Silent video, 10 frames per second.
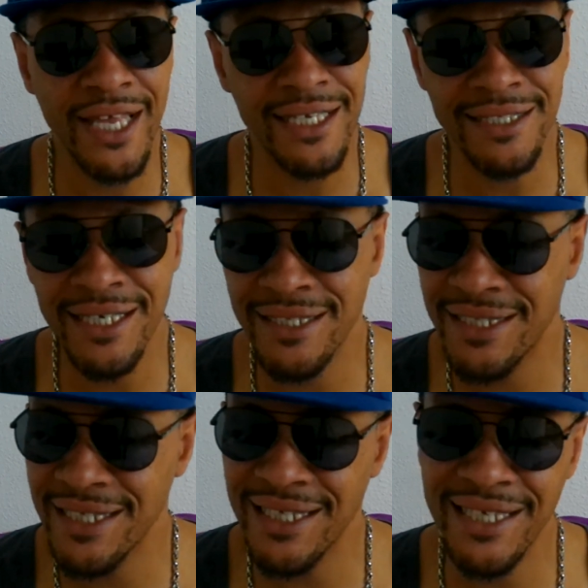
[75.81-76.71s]
And another
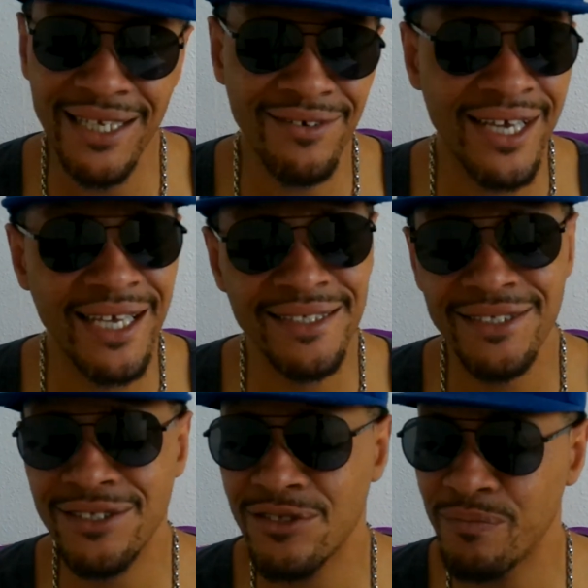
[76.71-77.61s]
thing, Canelo has a
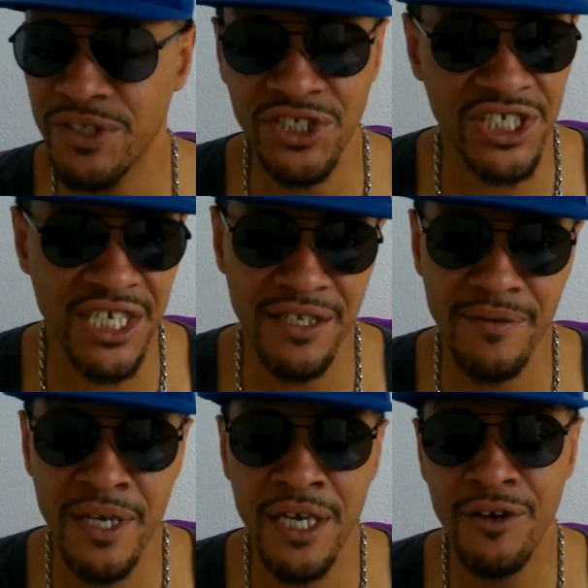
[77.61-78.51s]
super chin,
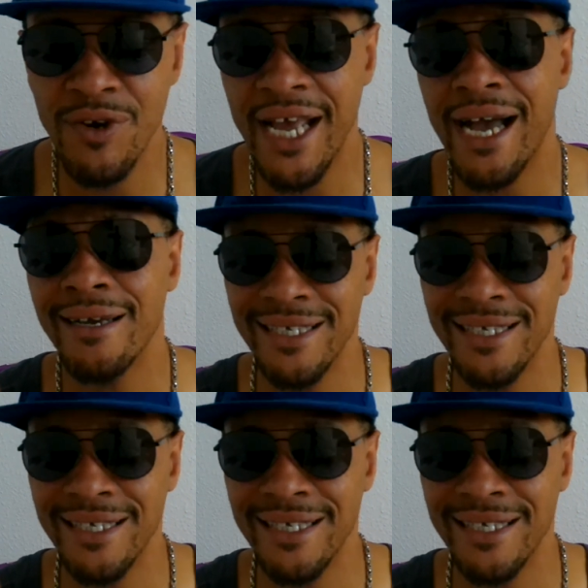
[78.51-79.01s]
right?